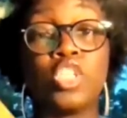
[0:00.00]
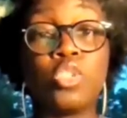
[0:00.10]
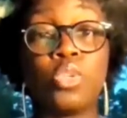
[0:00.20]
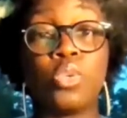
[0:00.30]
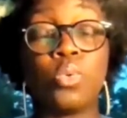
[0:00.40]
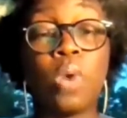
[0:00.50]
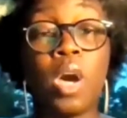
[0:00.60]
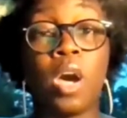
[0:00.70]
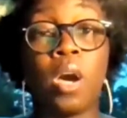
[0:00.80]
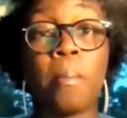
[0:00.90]
to
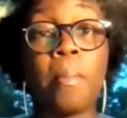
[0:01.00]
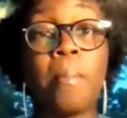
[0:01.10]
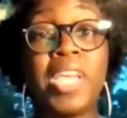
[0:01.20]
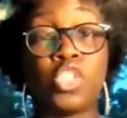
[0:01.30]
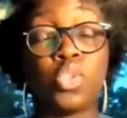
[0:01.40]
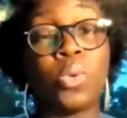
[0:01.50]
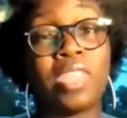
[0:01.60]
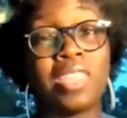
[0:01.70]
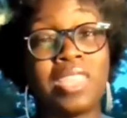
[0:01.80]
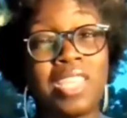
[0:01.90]
um, make sure
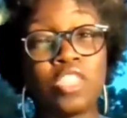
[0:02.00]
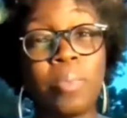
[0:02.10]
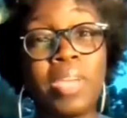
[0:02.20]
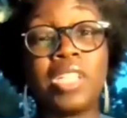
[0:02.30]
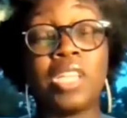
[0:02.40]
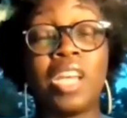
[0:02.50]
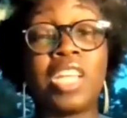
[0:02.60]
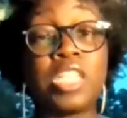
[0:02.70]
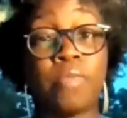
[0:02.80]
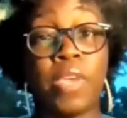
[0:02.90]
that things are being done
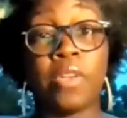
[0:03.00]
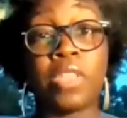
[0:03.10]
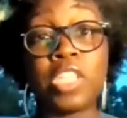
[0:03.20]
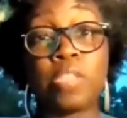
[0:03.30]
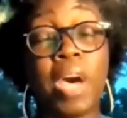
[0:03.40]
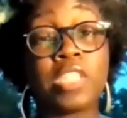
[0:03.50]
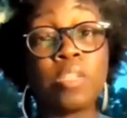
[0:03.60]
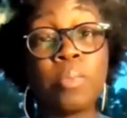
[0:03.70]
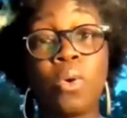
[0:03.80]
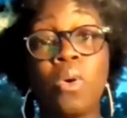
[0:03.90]
as fairly as
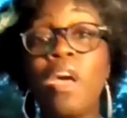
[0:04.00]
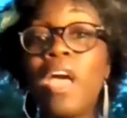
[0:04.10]
possible.